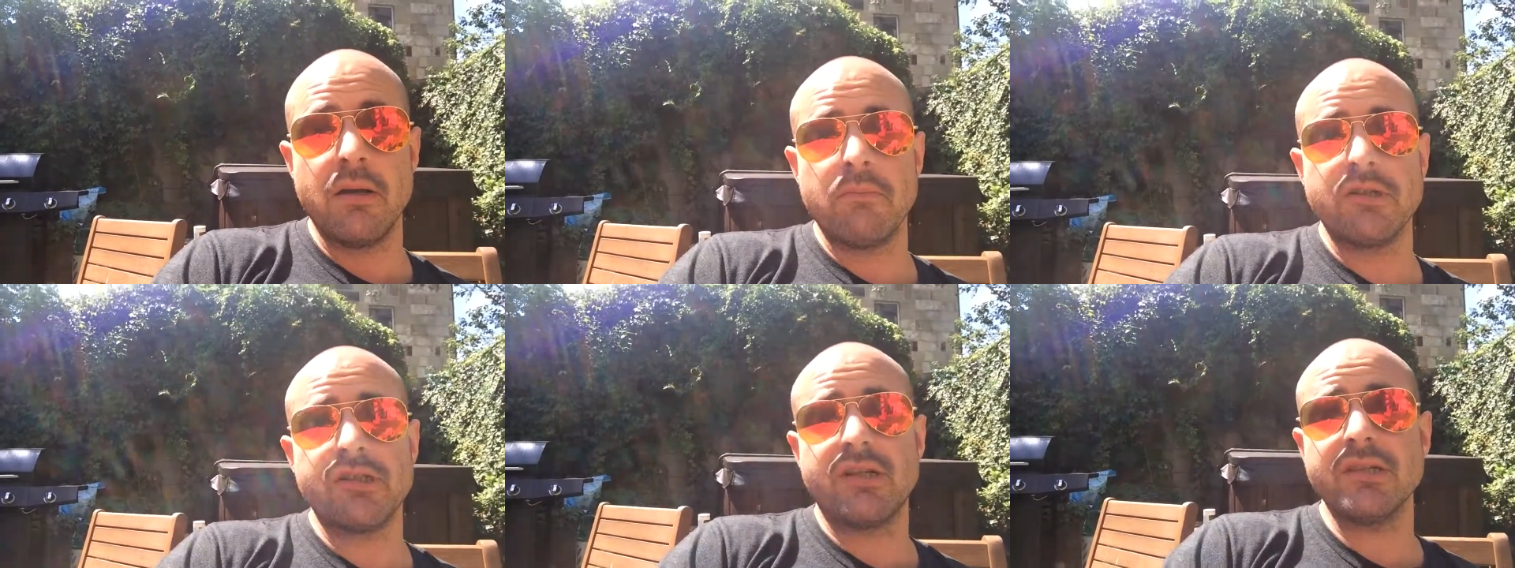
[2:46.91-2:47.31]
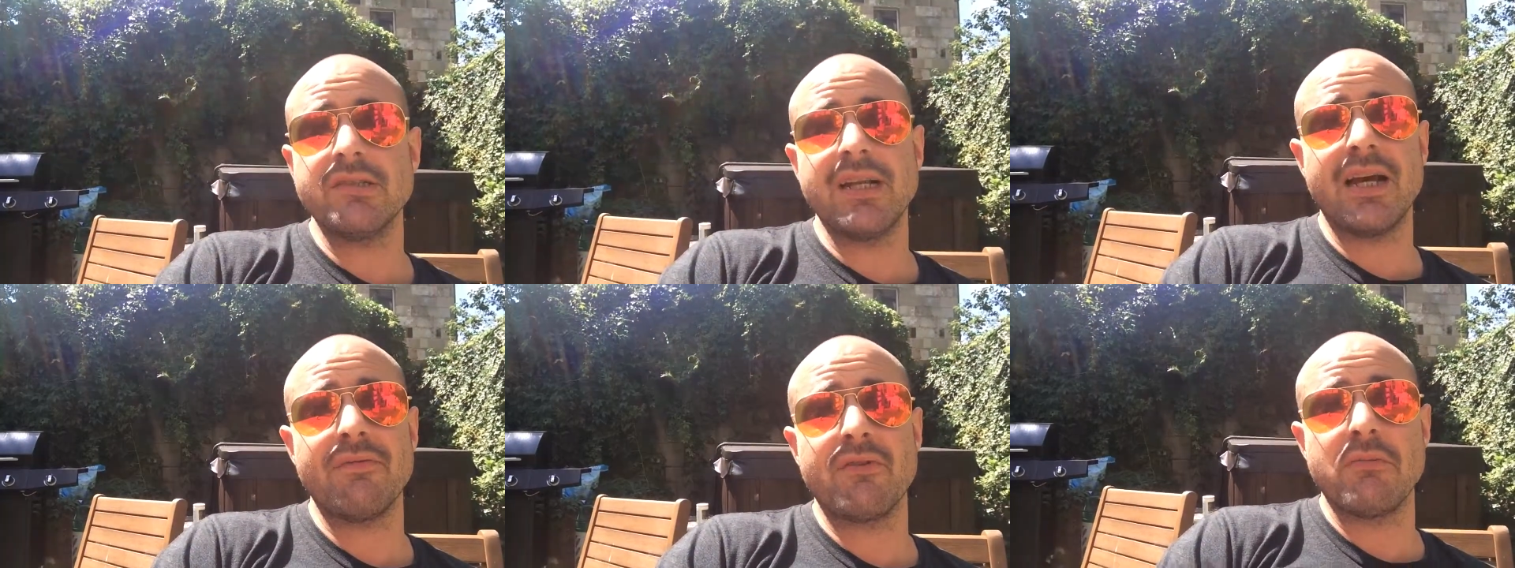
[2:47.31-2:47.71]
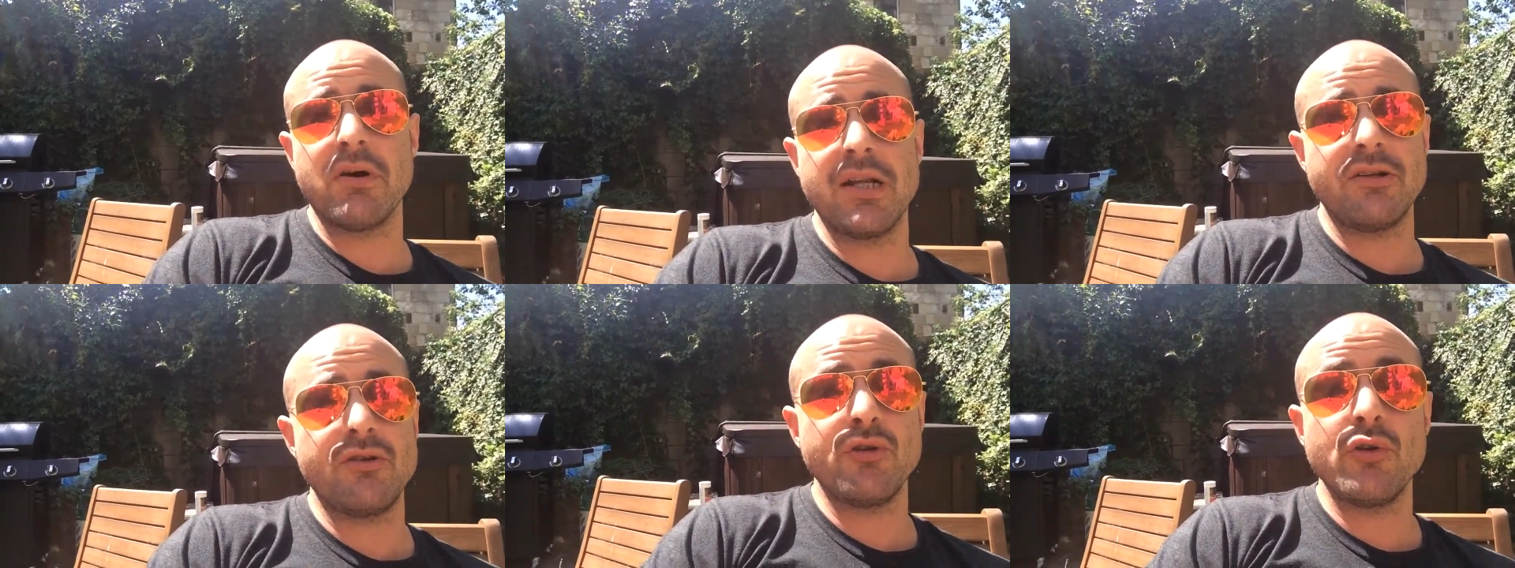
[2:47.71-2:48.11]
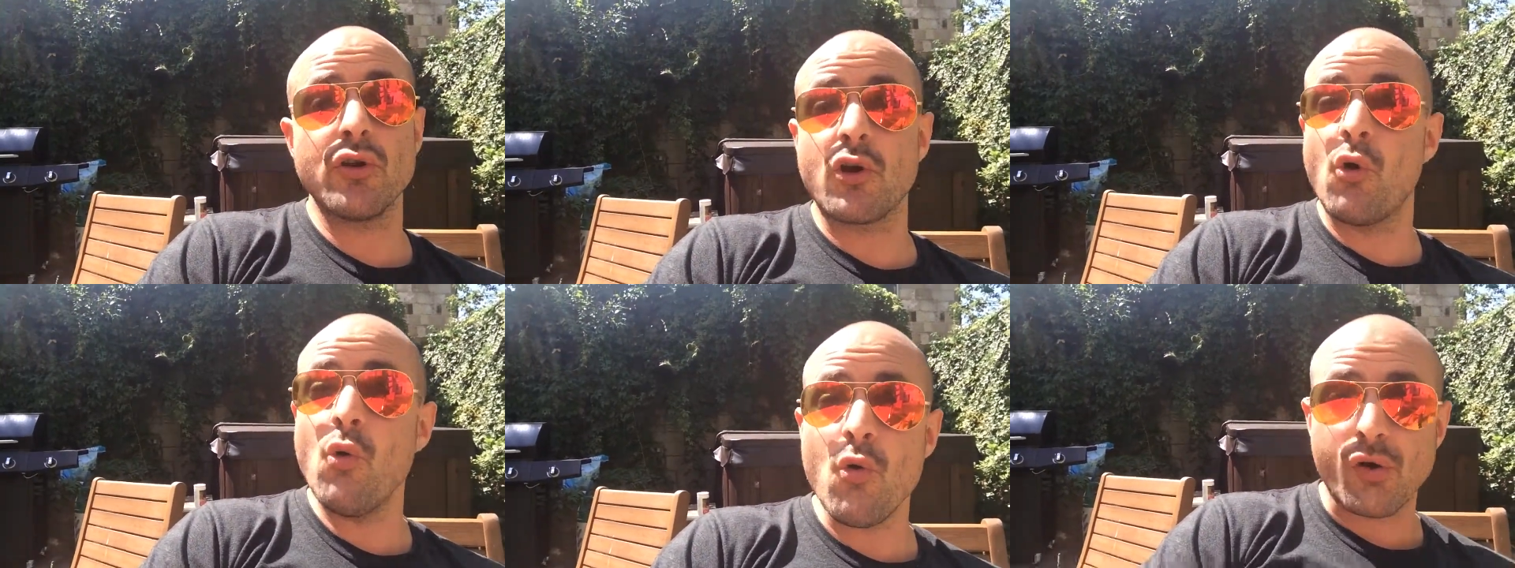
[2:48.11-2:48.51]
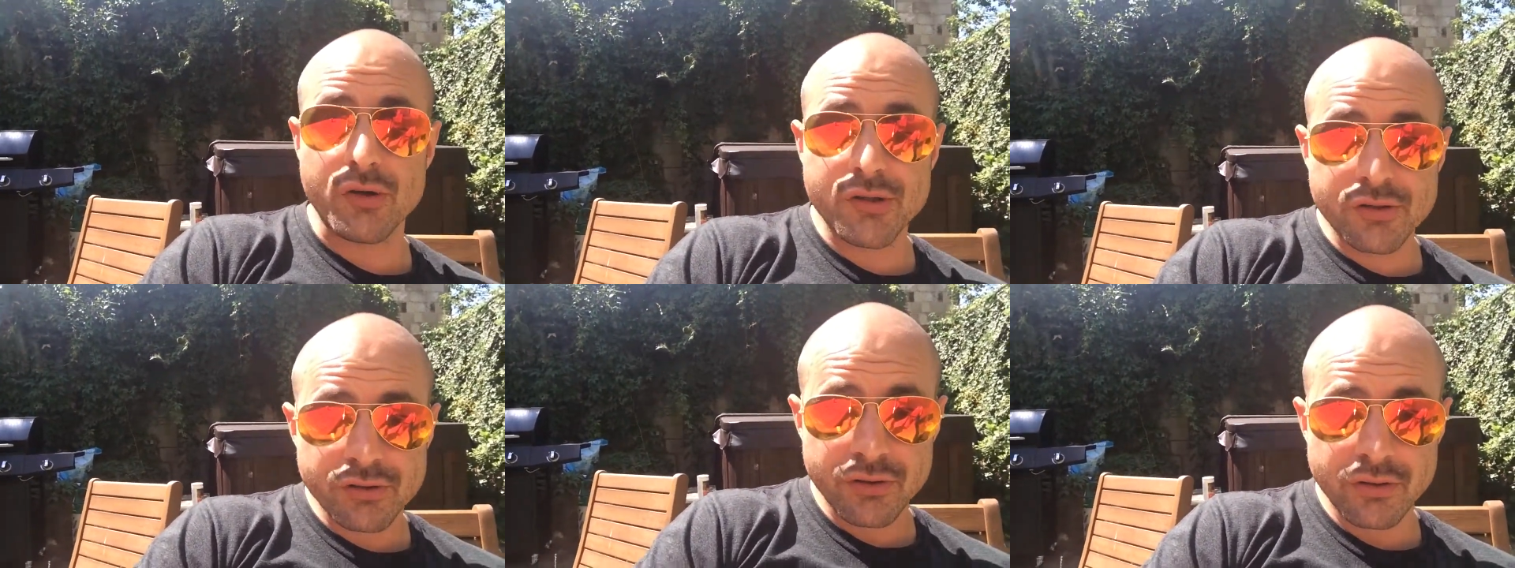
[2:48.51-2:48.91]
But she doesn't have the money to do the
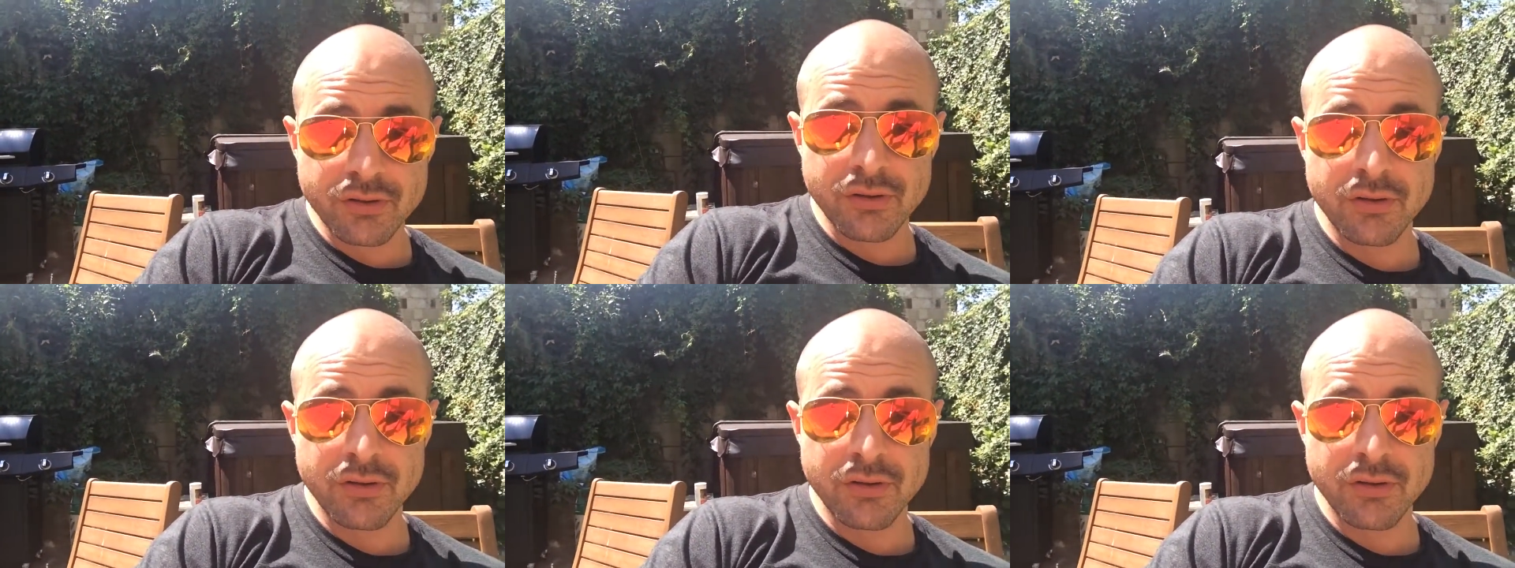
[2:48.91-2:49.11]
course.